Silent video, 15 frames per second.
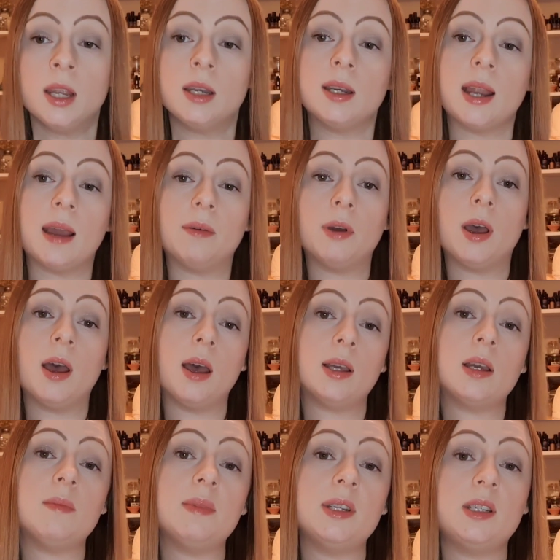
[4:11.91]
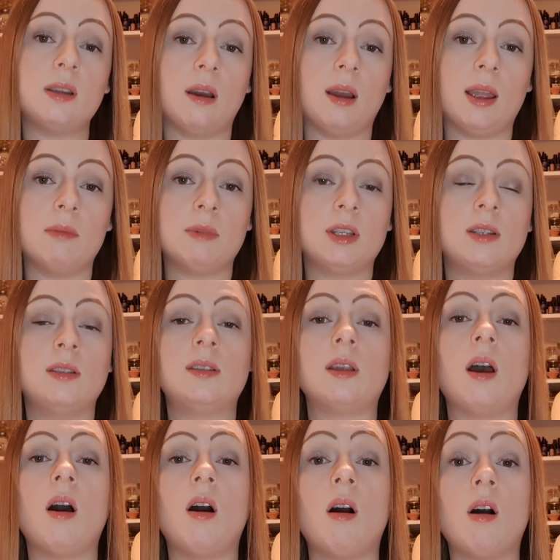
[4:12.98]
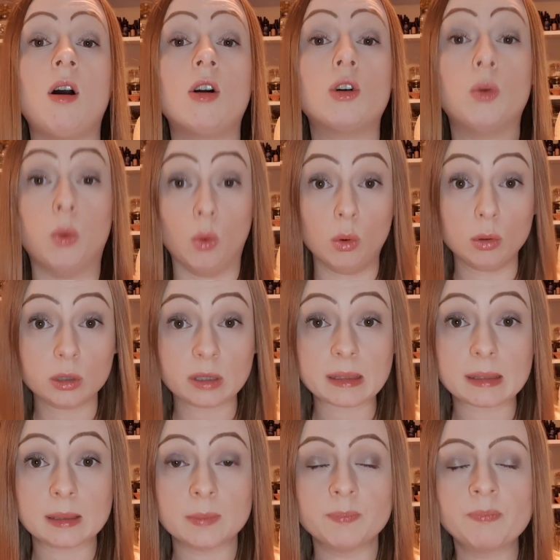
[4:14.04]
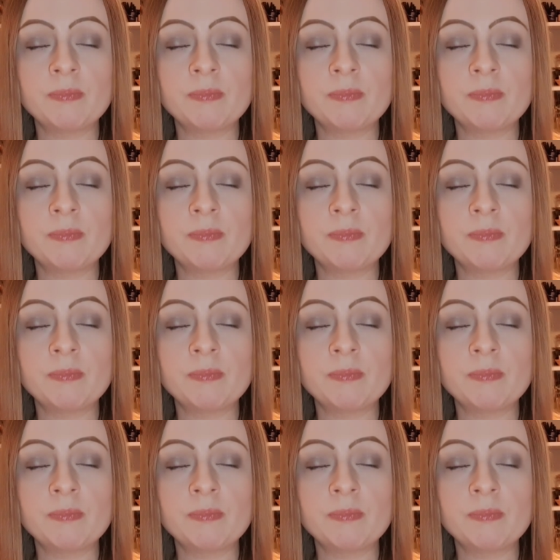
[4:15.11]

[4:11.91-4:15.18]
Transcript: Now, Herkimer diamonds are quartz,